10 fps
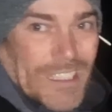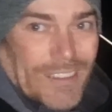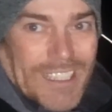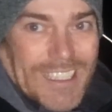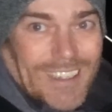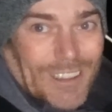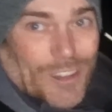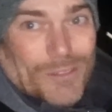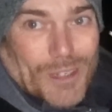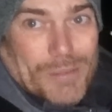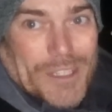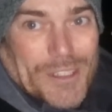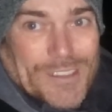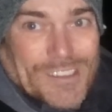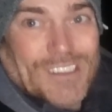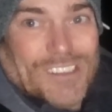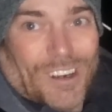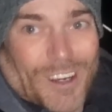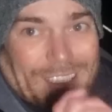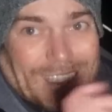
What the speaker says: out there, I don't want to be using tiny